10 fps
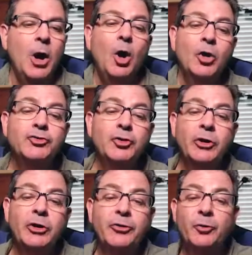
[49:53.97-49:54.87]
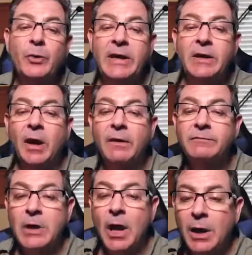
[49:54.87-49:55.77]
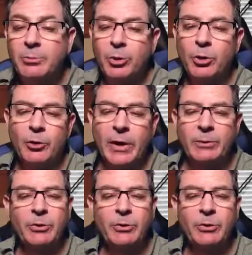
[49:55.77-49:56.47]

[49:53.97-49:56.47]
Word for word: Also look at the rate of non-program